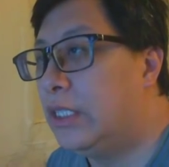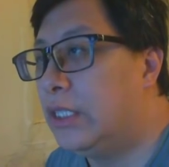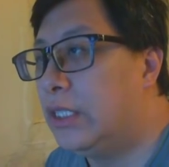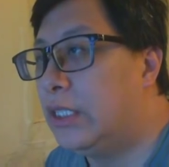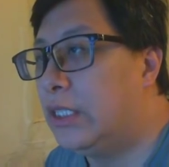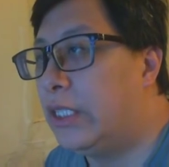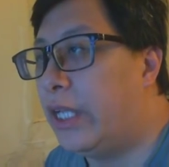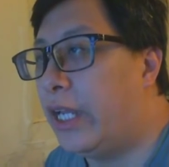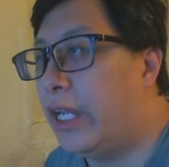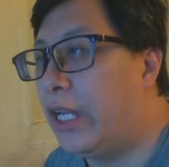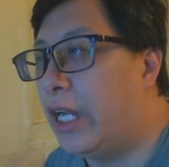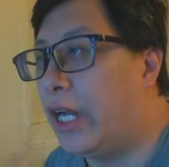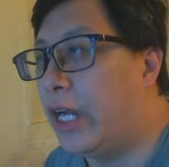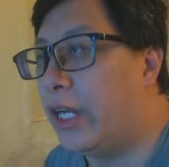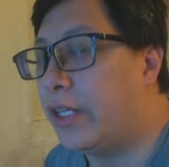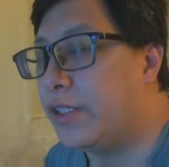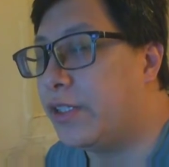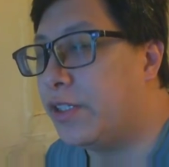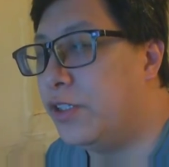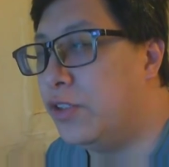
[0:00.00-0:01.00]
Hey
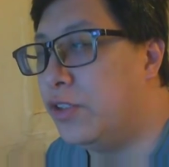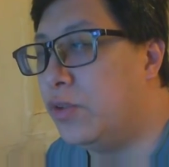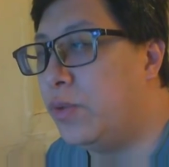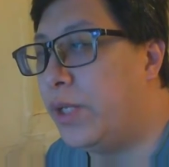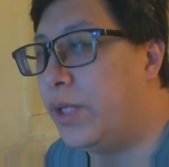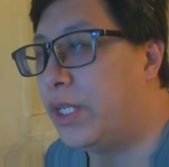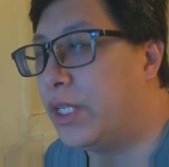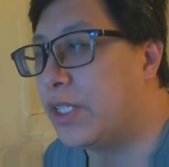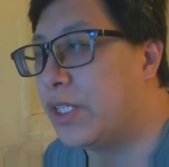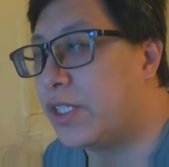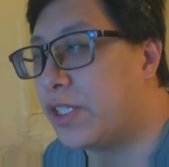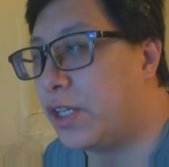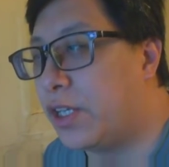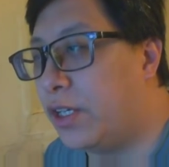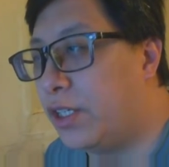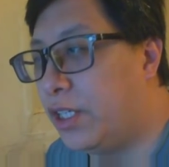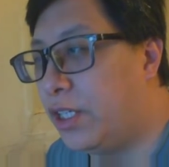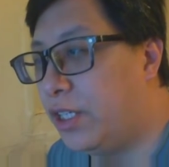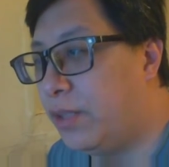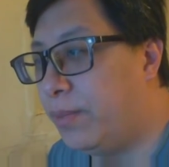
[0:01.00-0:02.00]
guys, new week has
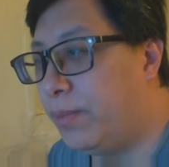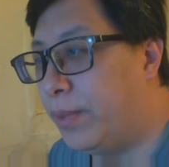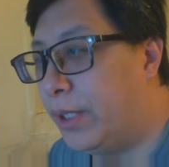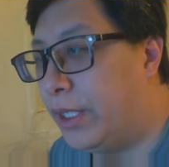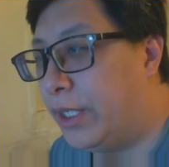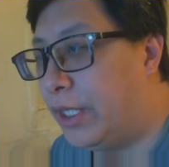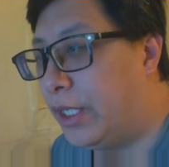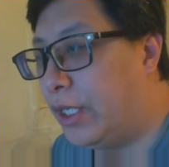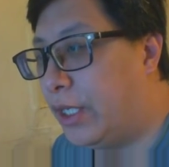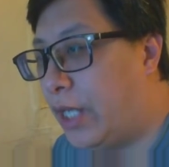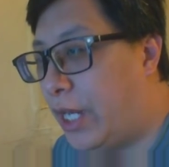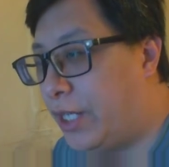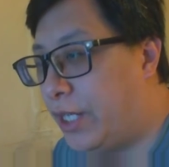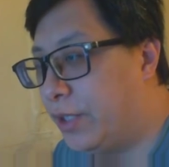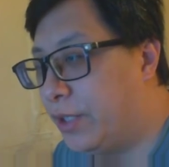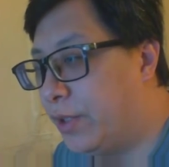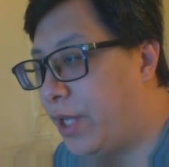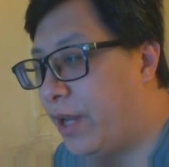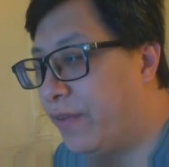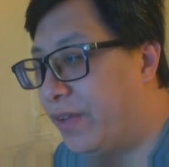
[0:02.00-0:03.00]
started, but I
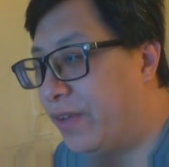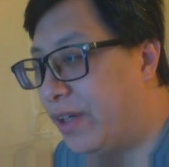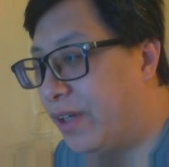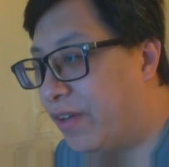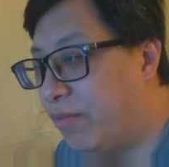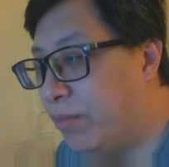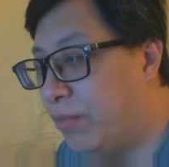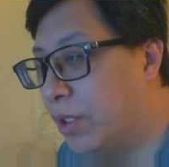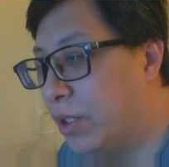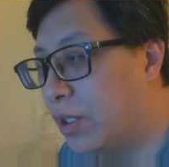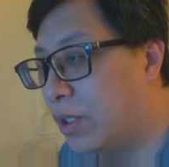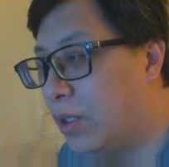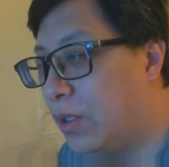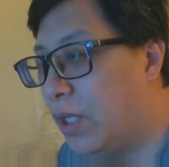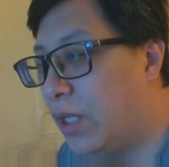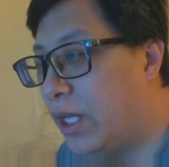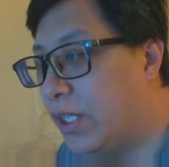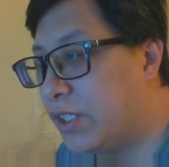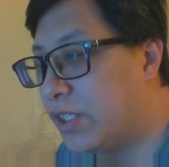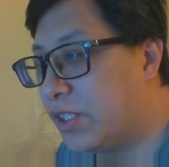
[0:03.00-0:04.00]
don't have enough Miracle
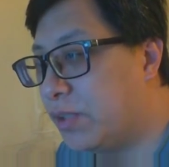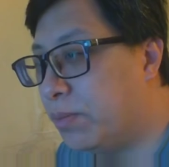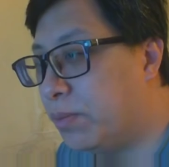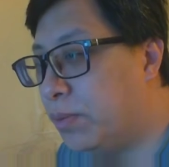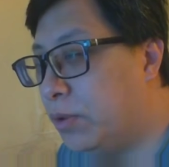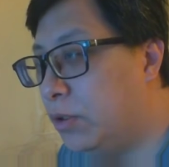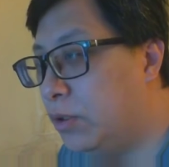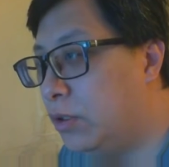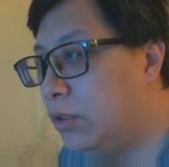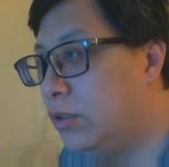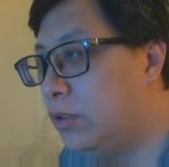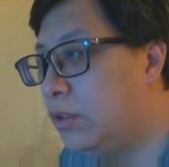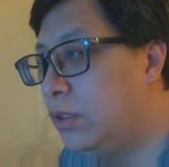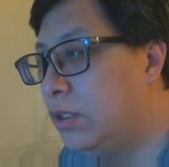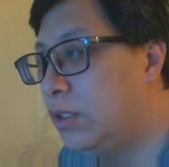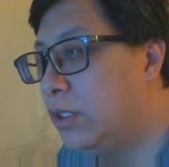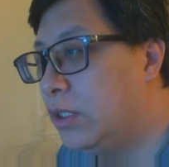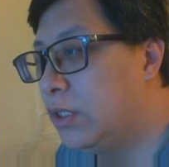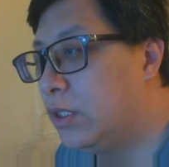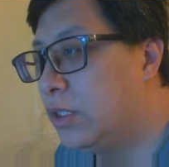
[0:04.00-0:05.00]
Eyes to pull,
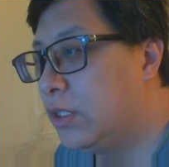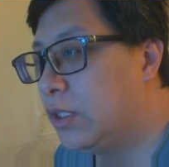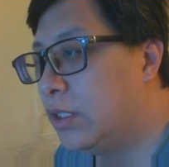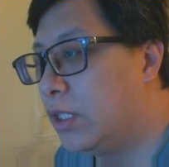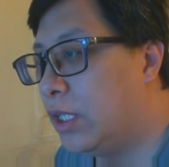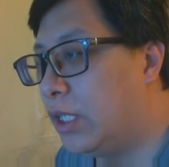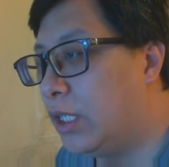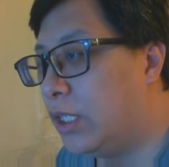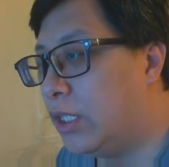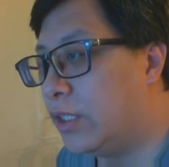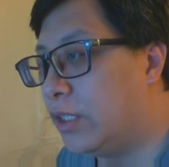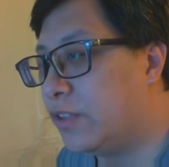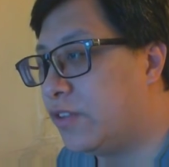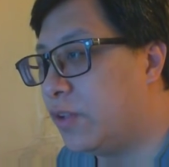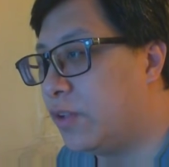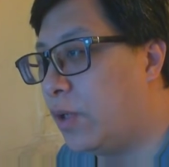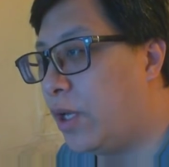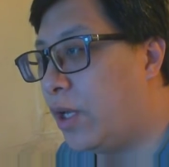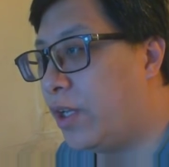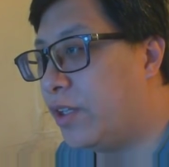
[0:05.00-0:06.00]

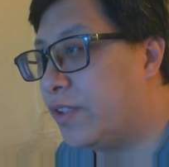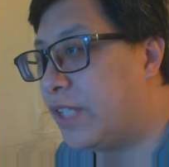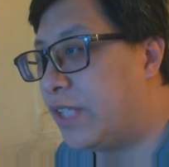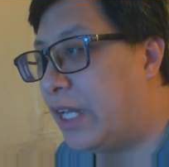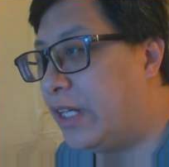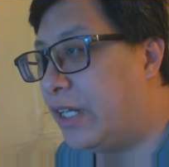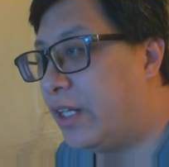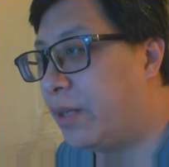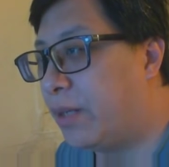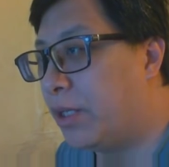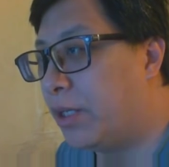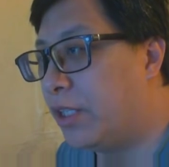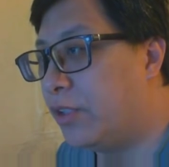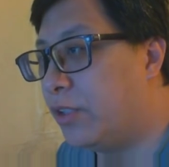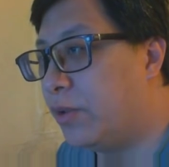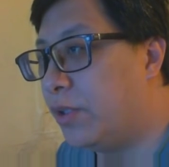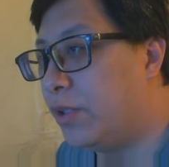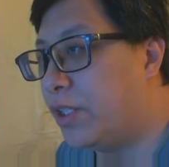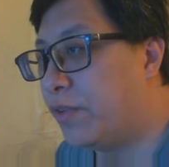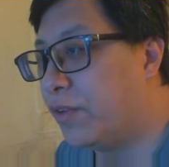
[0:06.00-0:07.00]
so I decided I'm going to
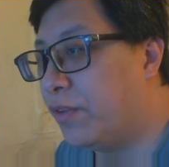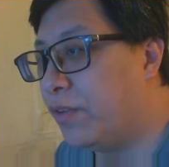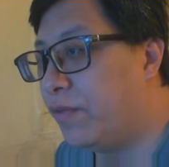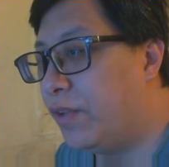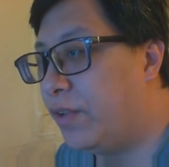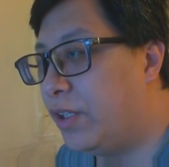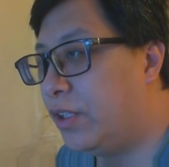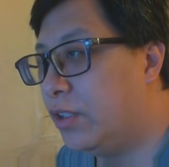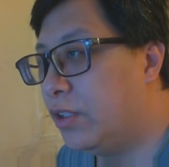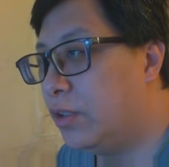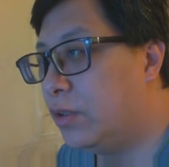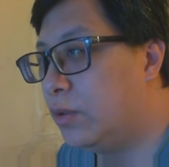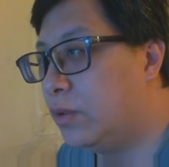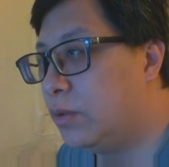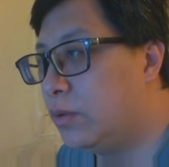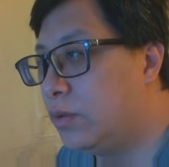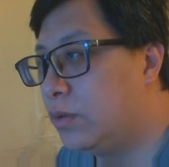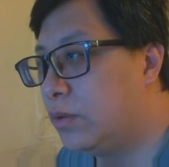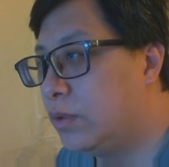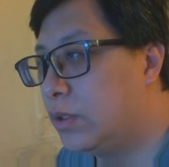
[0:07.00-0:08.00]
do a different video.
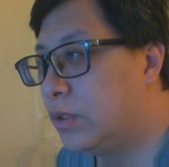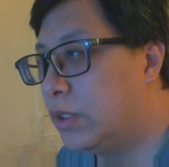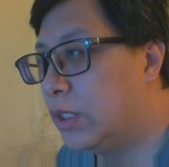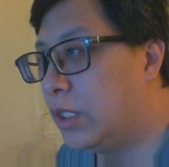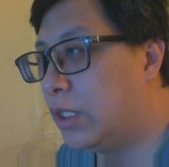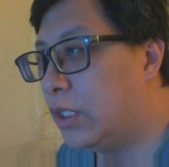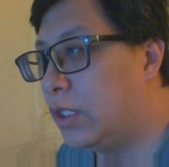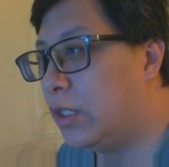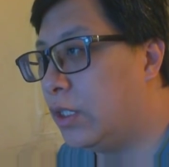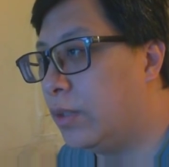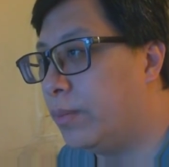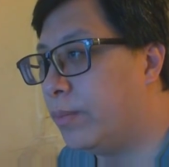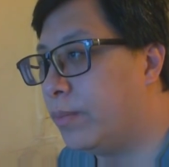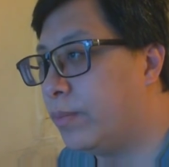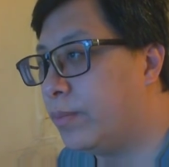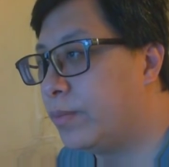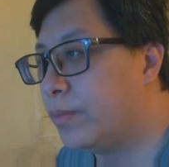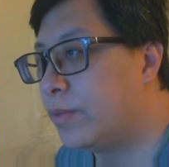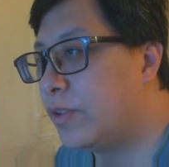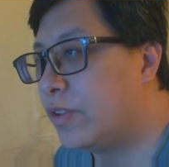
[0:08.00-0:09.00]

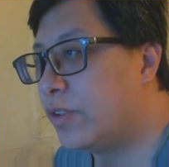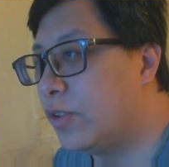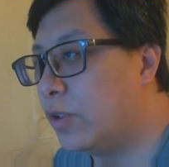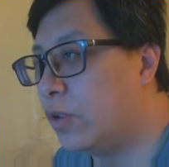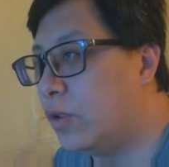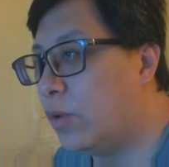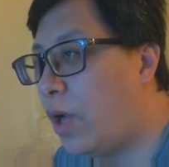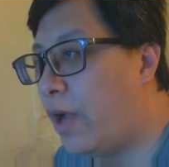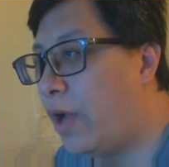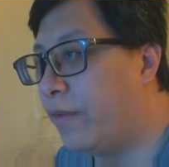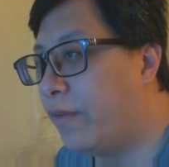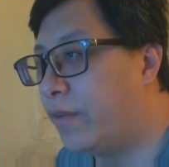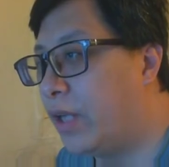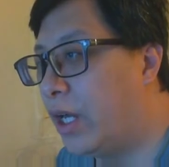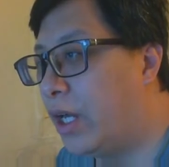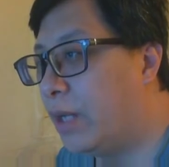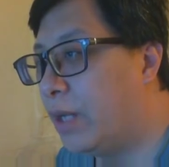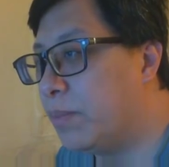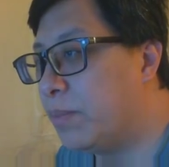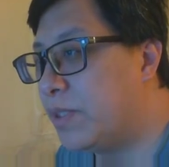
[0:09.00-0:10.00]
So
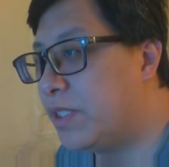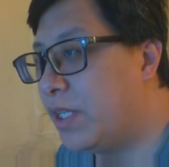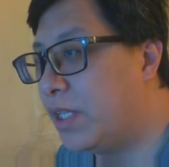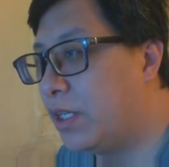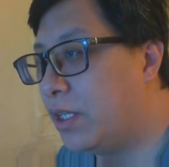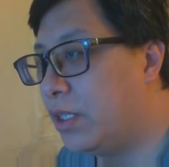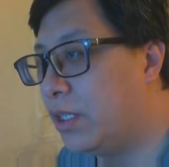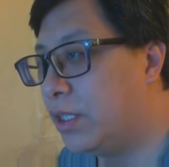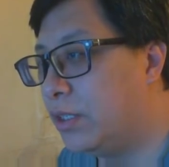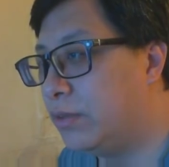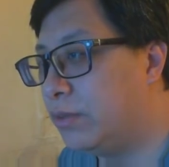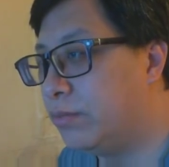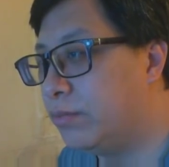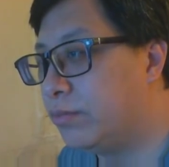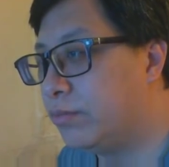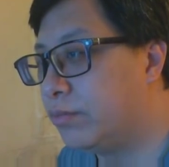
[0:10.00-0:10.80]
I'm sitting on